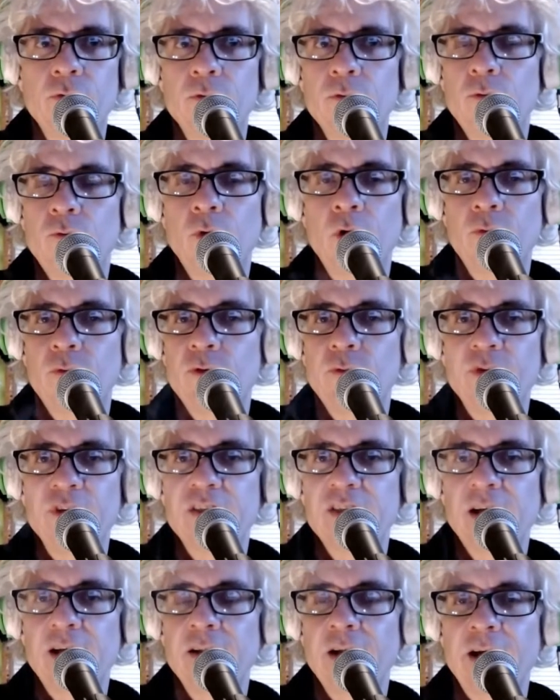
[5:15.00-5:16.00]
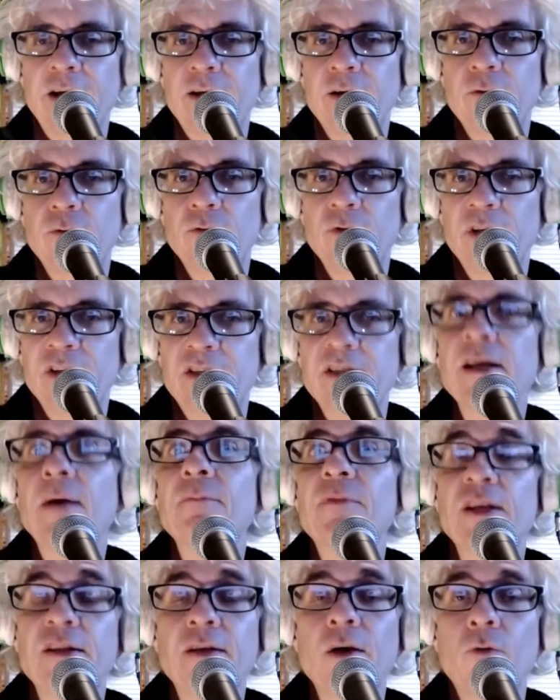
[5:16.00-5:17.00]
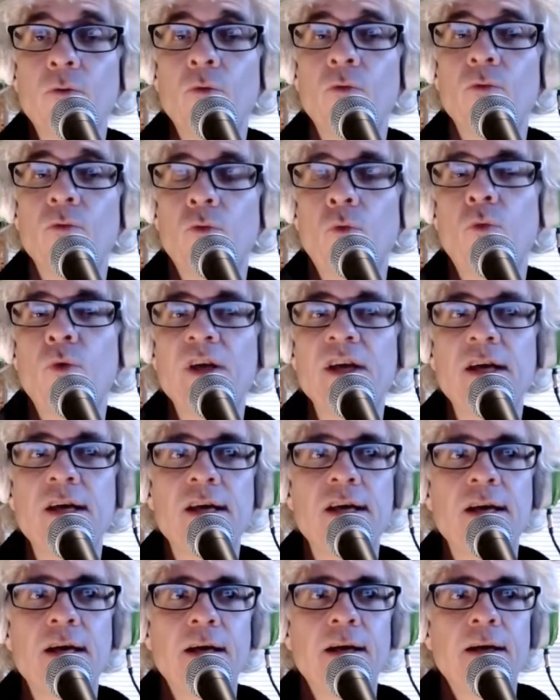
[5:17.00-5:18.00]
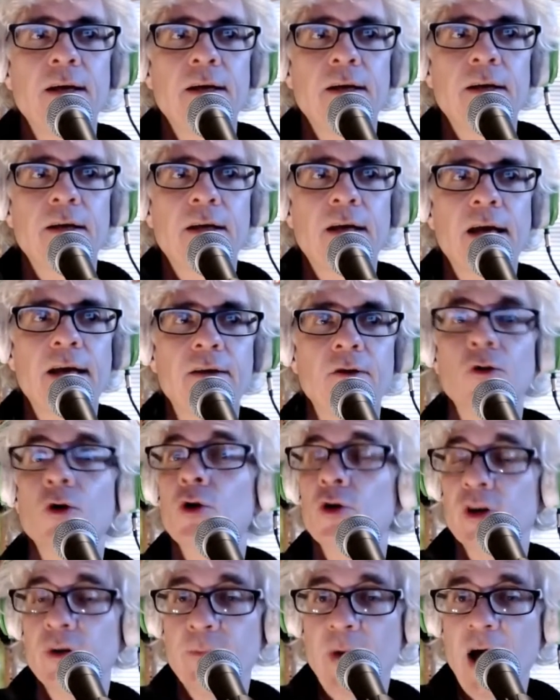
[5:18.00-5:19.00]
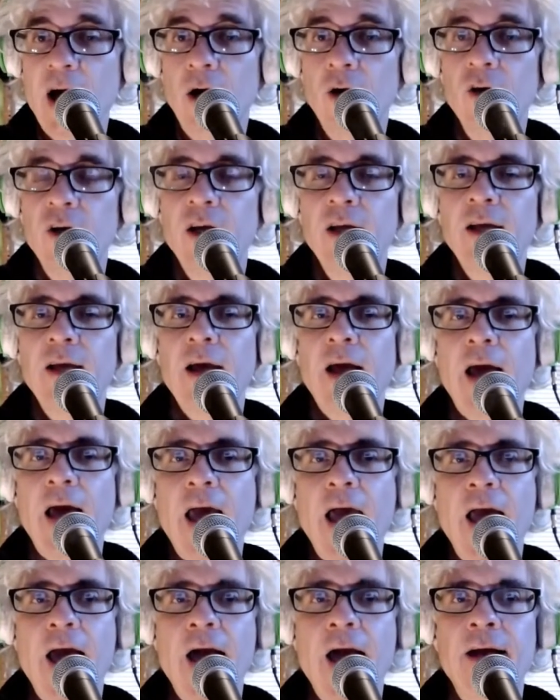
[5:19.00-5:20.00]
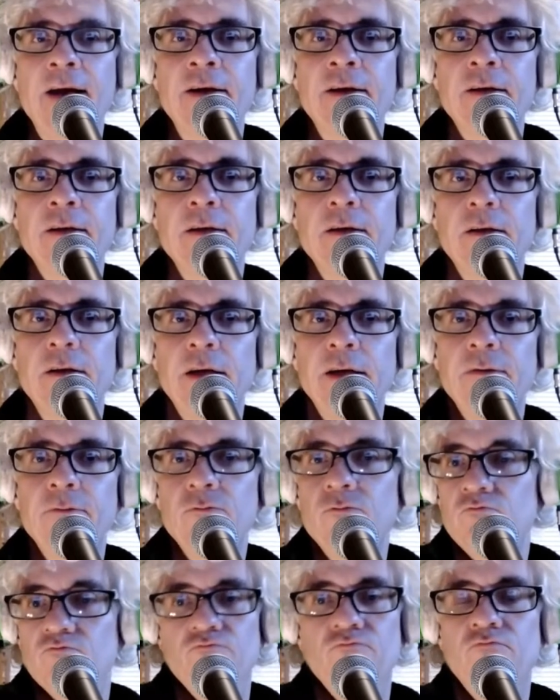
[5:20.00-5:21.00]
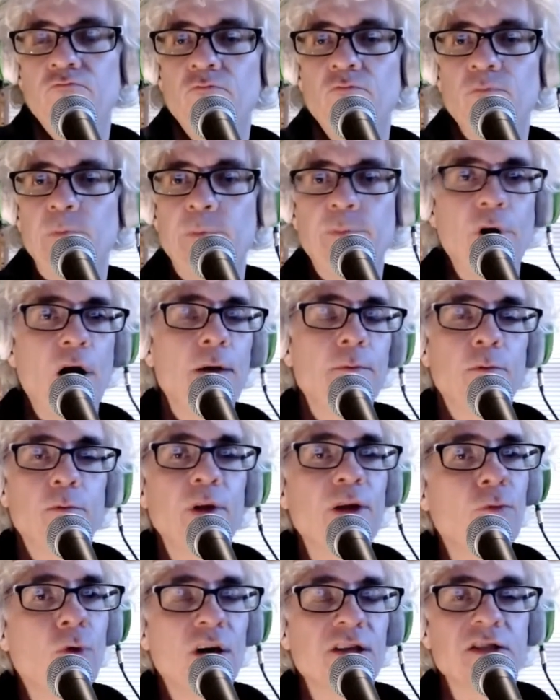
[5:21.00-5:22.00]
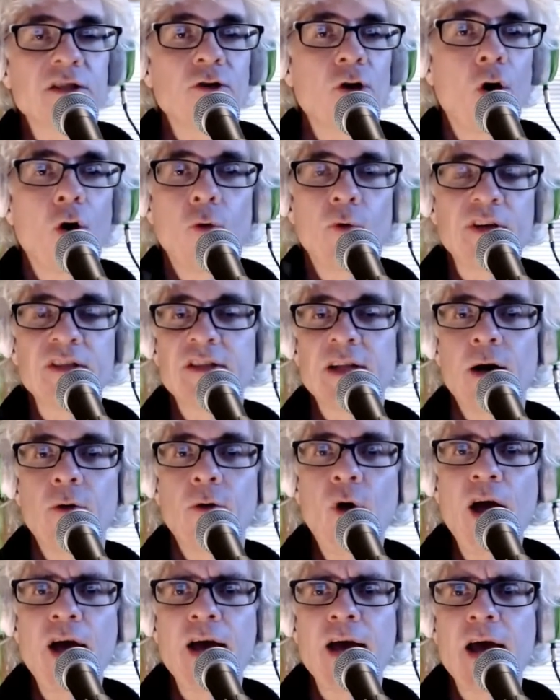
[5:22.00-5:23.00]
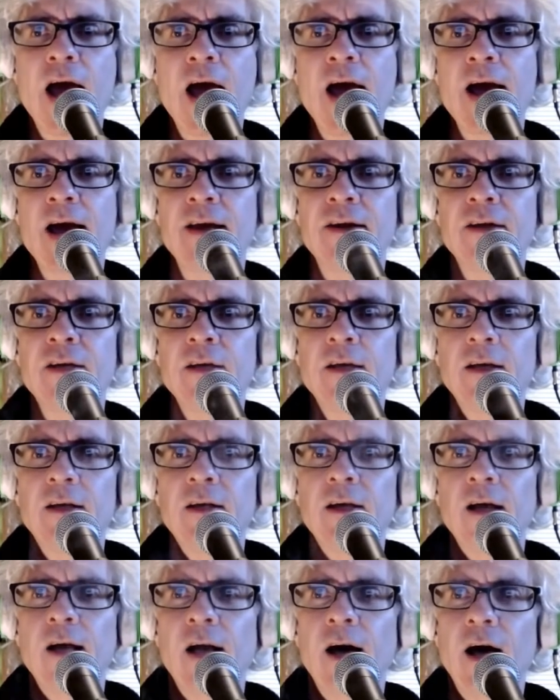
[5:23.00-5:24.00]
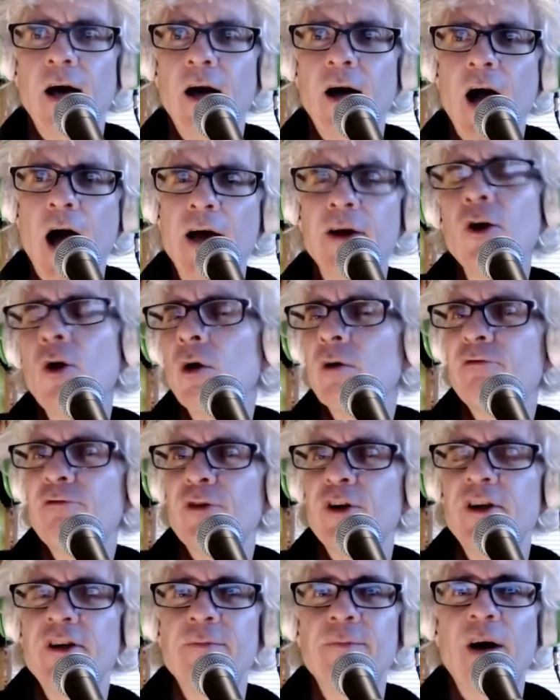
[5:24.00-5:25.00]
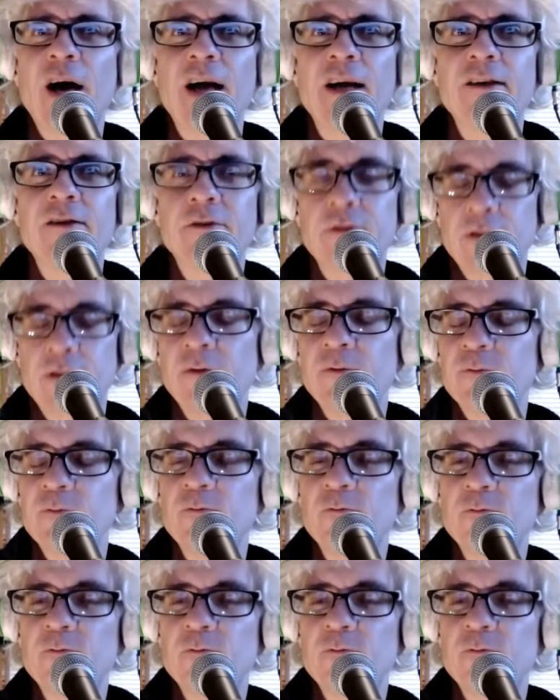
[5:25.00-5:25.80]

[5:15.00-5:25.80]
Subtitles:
what would we say, like it's something that we can learn about, and it probably wasn't always that way. And I know a friend of mine,